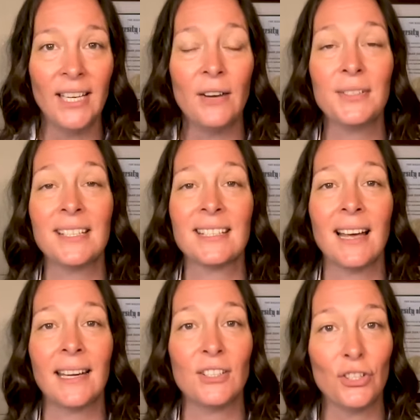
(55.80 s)
video is
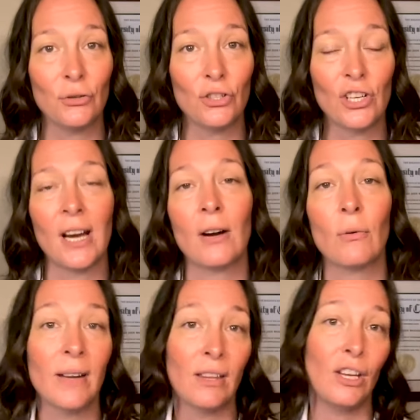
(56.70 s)
designed to
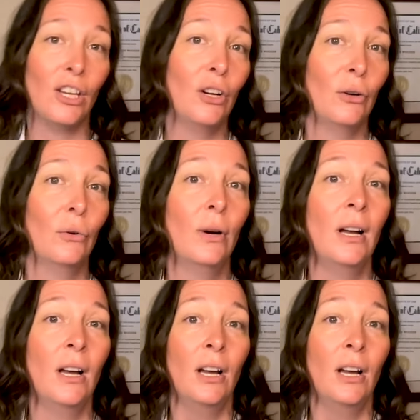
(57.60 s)
share with you,